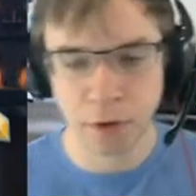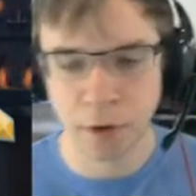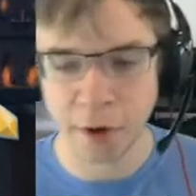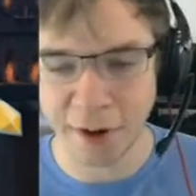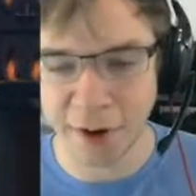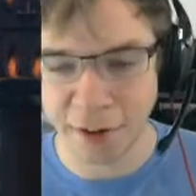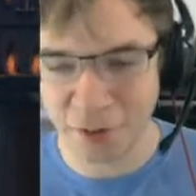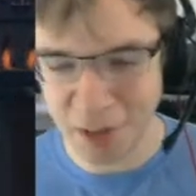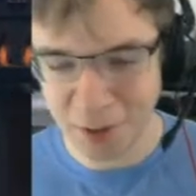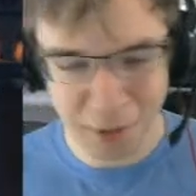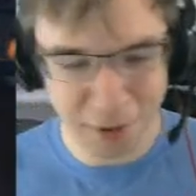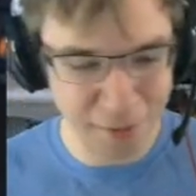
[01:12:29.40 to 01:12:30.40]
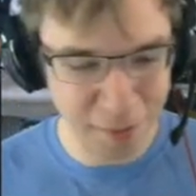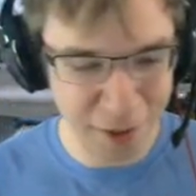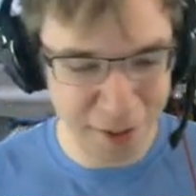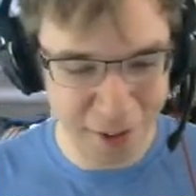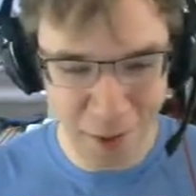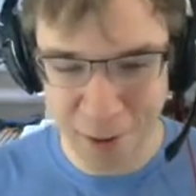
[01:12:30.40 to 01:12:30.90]
Alright, so now Blood for
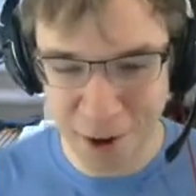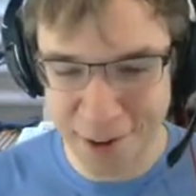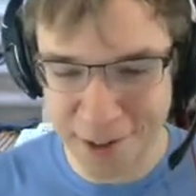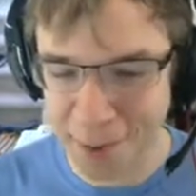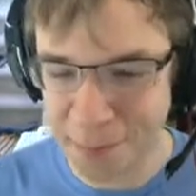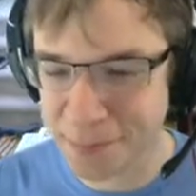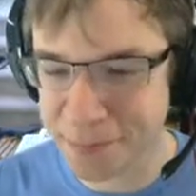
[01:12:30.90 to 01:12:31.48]
Blood's all procced up.